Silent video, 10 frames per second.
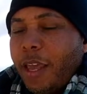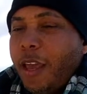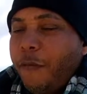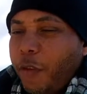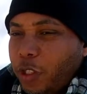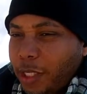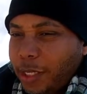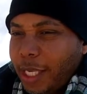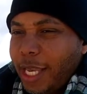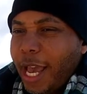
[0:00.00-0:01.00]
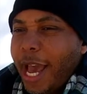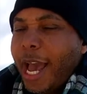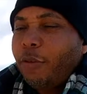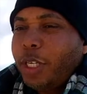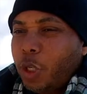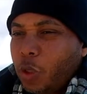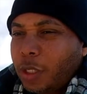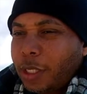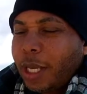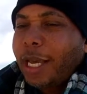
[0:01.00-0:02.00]
efficiency and reduce
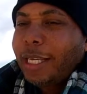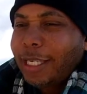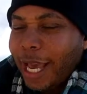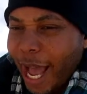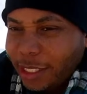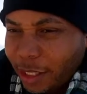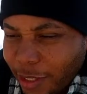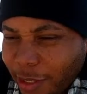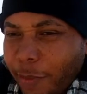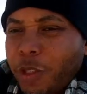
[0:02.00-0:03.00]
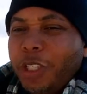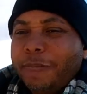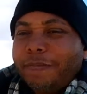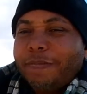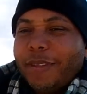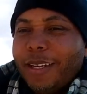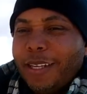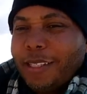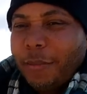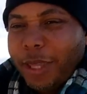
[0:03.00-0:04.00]
gas consumption.
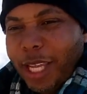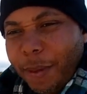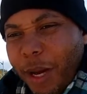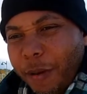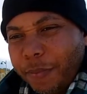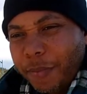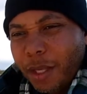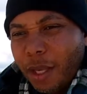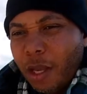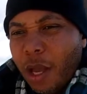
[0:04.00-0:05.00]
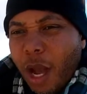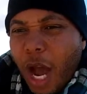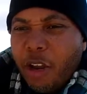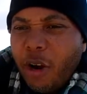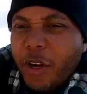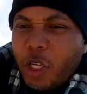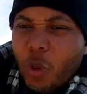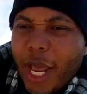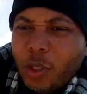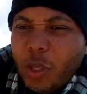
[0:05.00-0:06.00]
Something to think about. Are you ever going to do
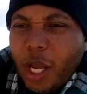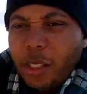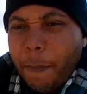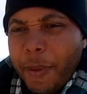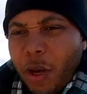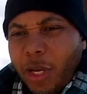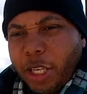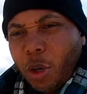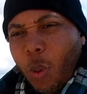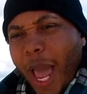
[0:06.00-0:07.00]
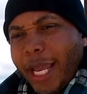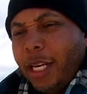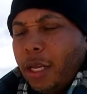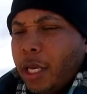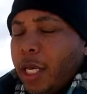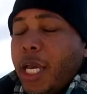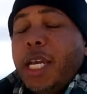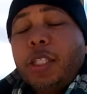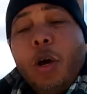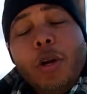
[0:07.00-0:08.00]
an S2000 build like your wagon?
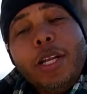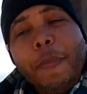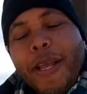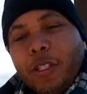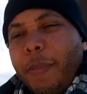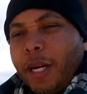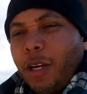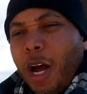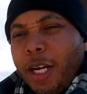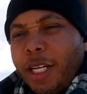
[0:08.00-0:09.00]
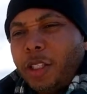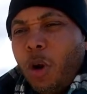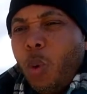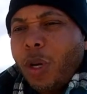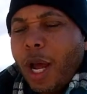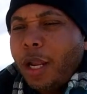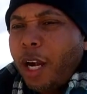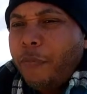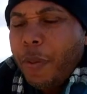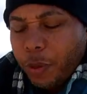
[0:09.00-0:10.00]
It totally depends on American Honda. So what a lot
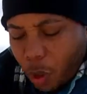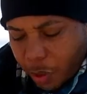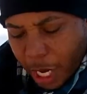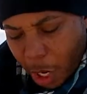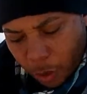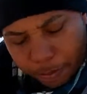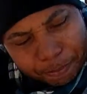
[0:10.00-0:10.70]
of people don't know